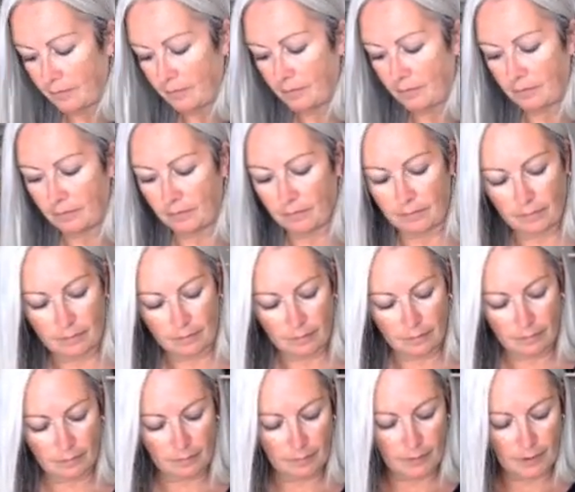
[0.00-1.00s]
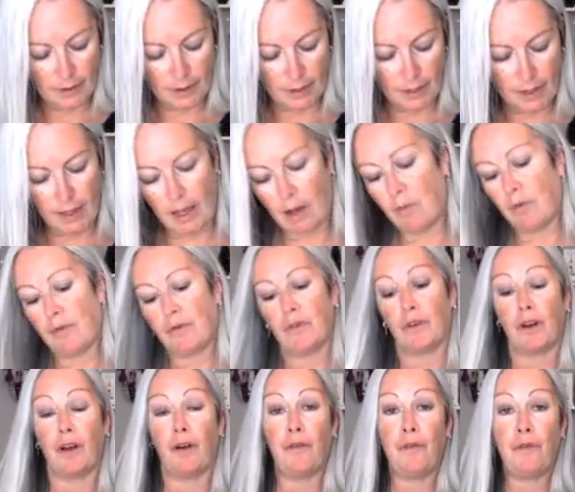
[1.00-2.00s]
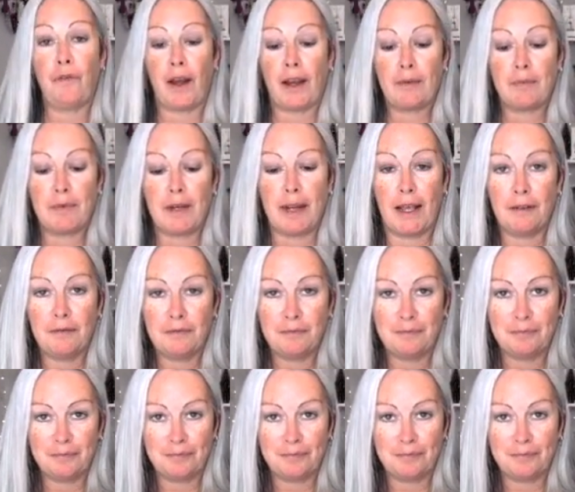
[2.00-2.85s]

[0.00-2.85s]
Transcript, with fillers: And we've got our frame now.